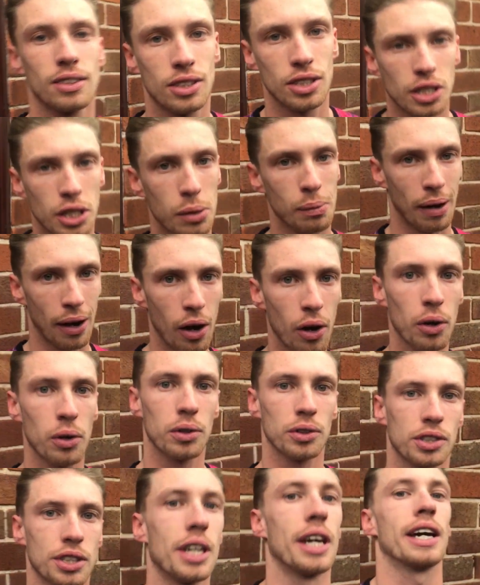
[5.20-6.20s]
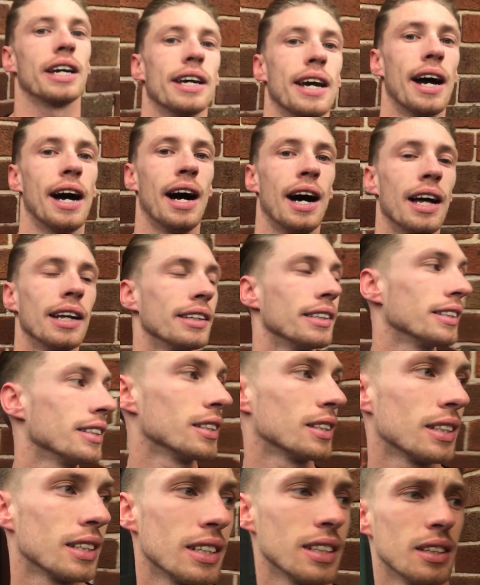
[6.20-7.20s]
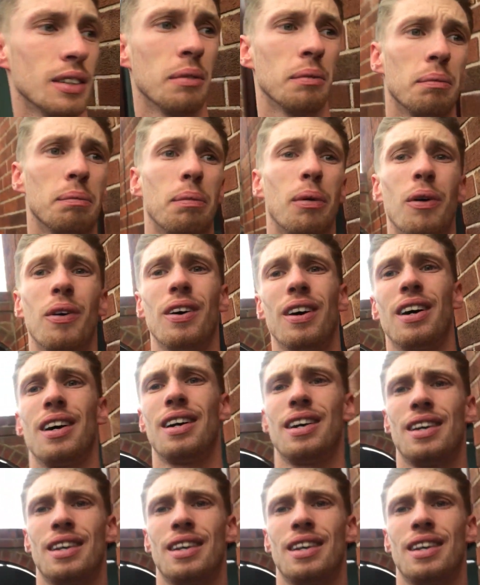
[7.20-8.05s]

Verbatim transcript: to do my oil today, and but